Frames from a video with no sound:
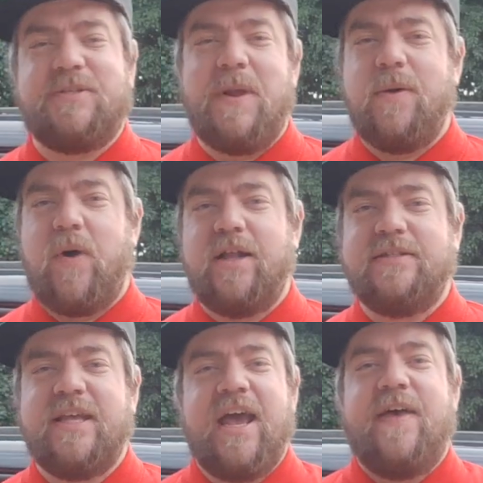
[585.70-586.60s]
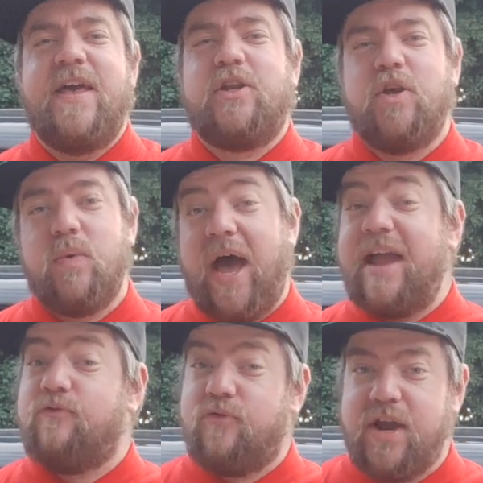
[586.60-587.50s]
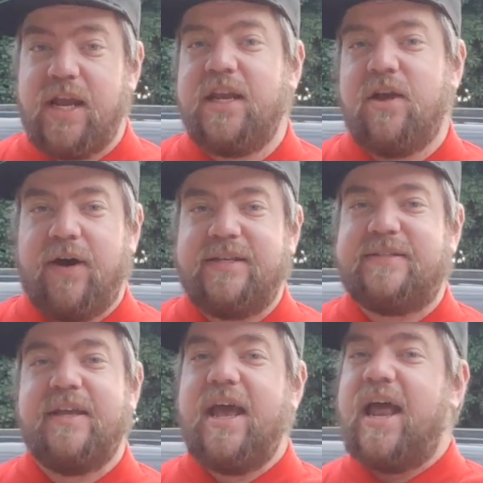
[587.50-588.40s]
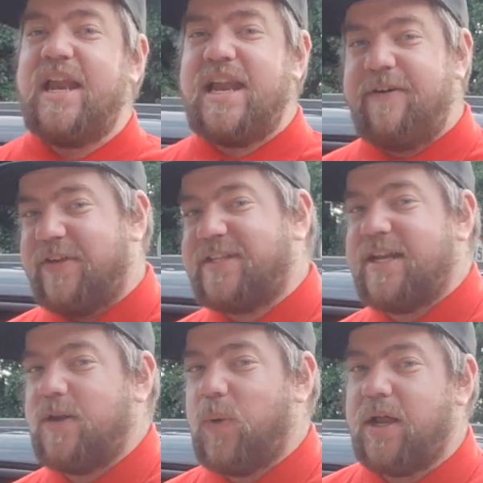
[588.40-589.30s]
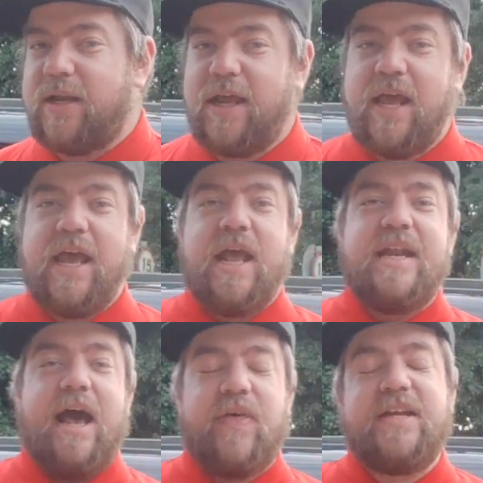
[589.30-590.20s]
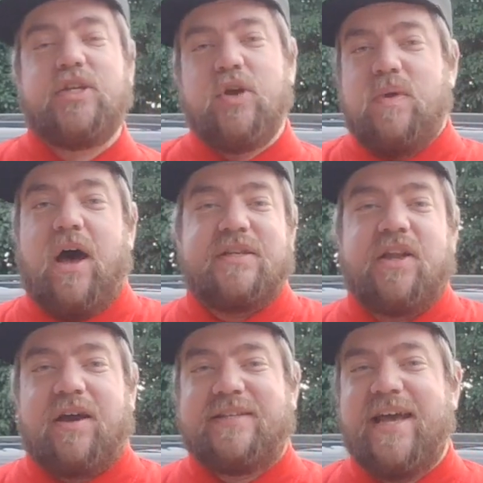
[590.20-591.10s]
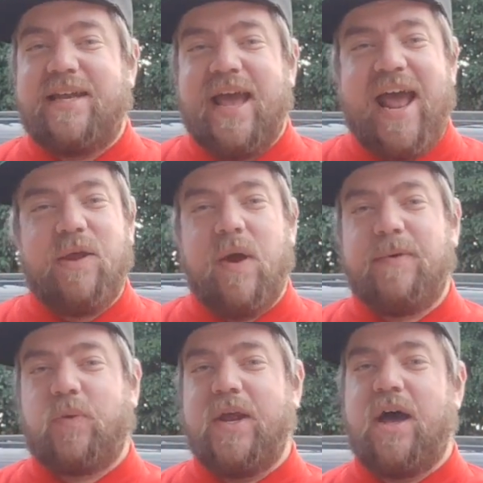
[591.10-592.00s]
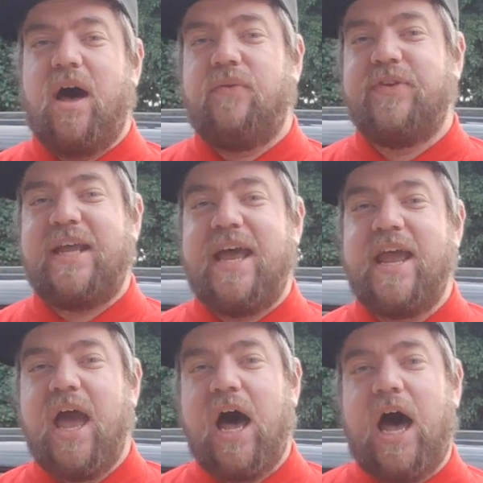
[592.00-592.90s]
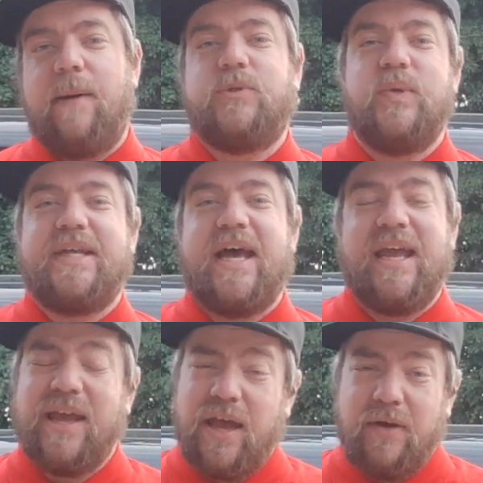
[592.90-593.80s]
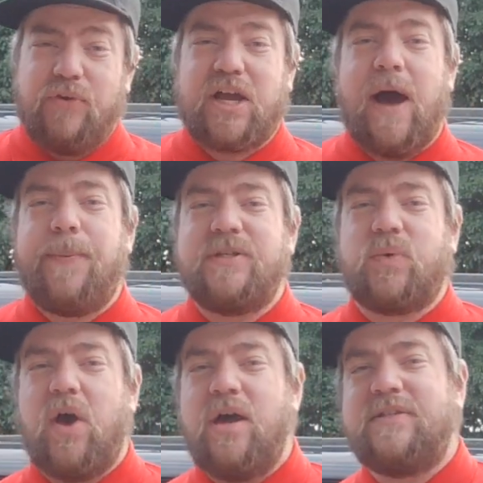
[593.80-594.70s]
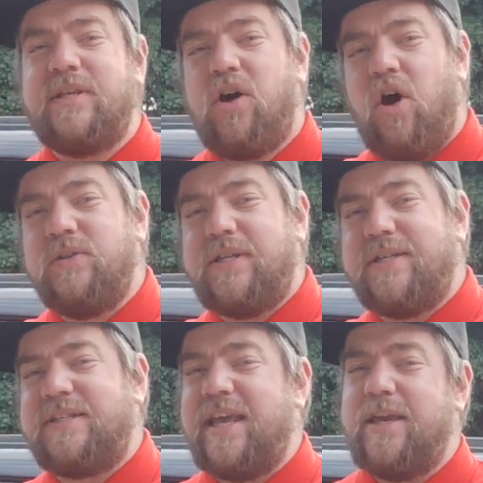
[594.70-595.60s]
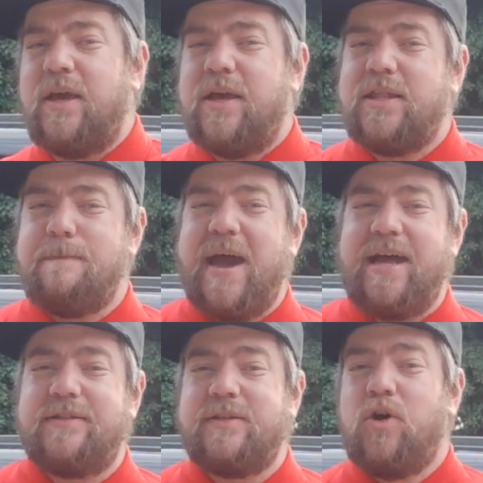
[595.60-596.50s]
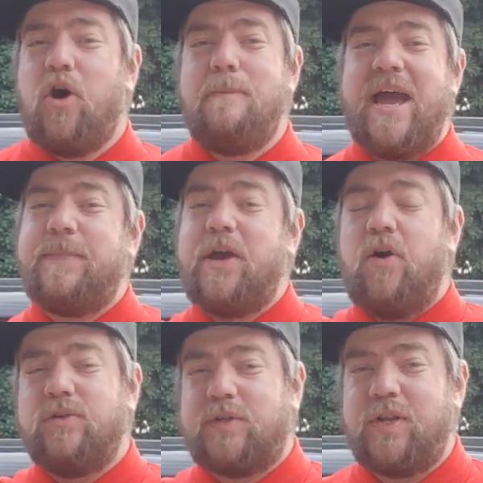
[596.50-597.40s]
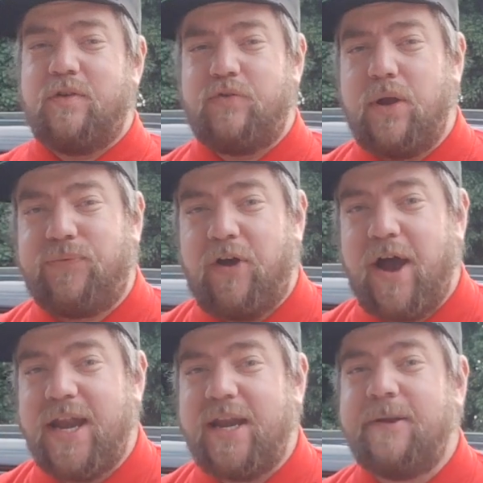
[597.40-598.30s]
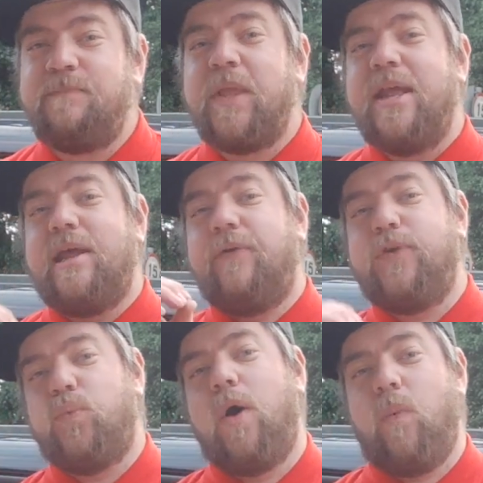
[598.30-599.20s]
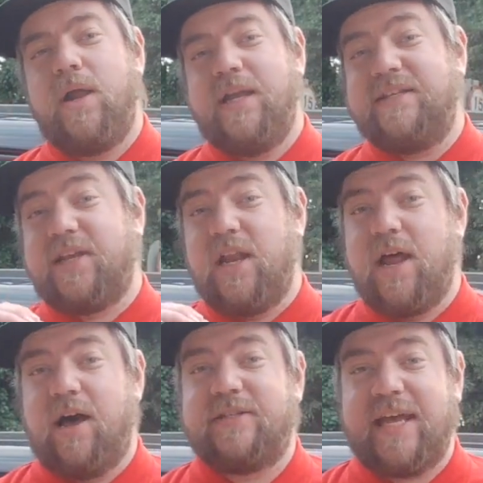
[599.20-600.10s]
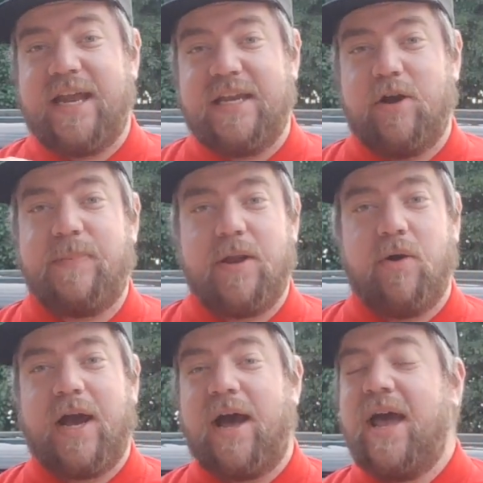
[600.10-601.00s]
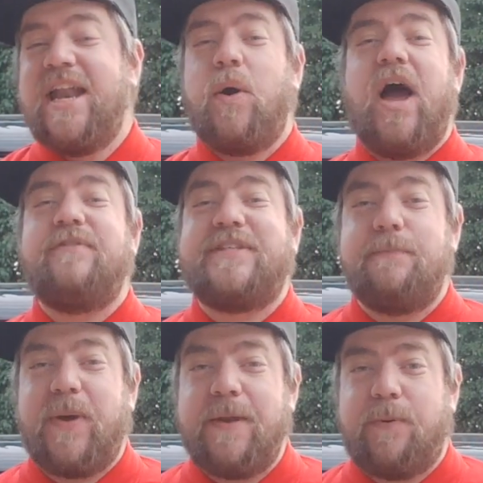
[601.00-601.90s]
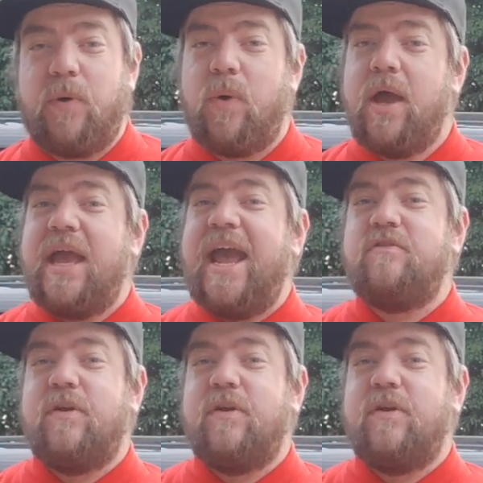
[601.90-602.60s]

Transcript: smelling ones, and they do a really nice leather scented one. Now, they do last, like I said, anywhere between half a day up to a day for a couple of squirts onto the seat, the mats, or maybe onto the roof lining. Now, if you want one that is going to last a little bit longer, now I have seen people in